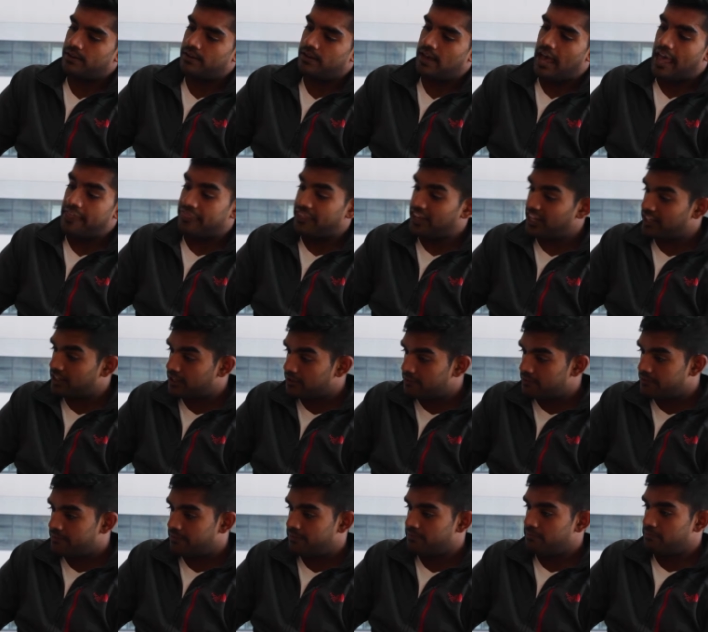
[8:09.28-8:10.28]
I think
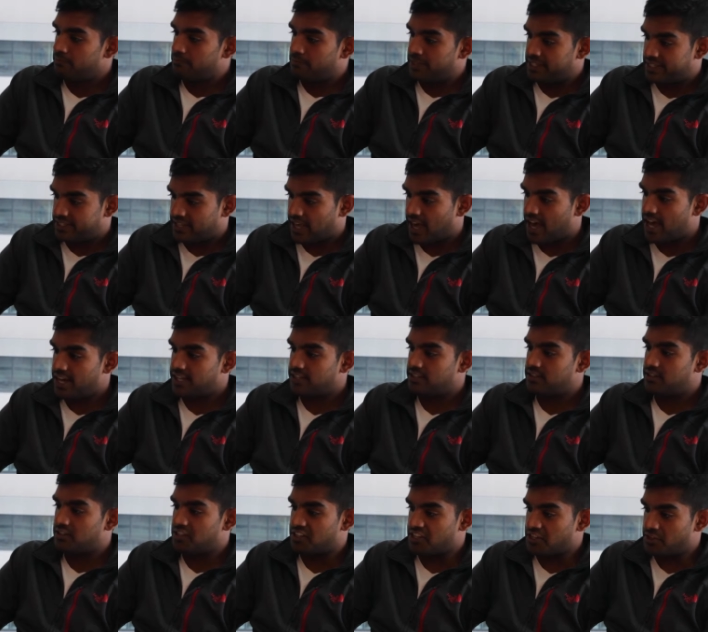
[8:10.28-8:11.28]

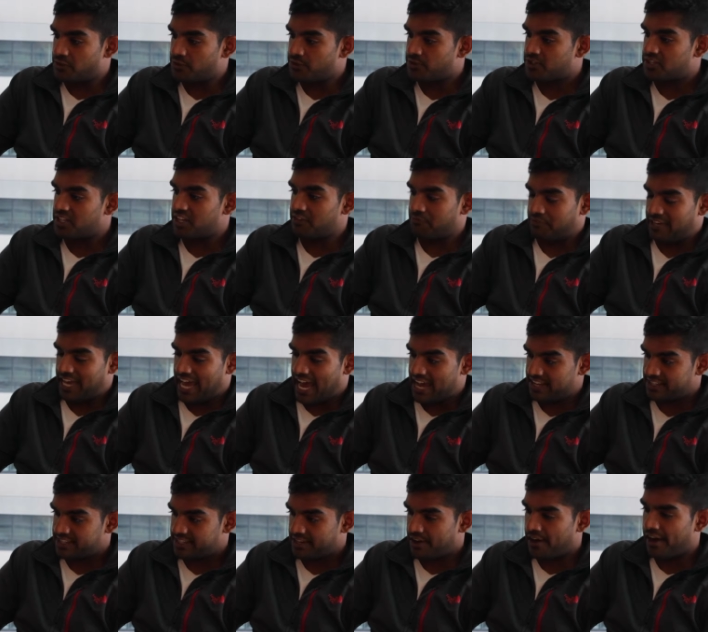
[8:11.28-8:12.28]
besides the use of
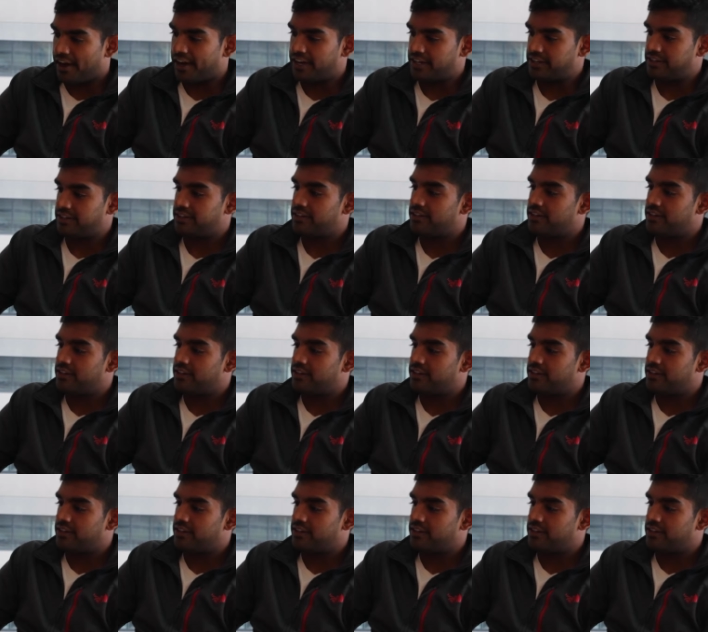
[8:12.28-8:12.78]
Cas9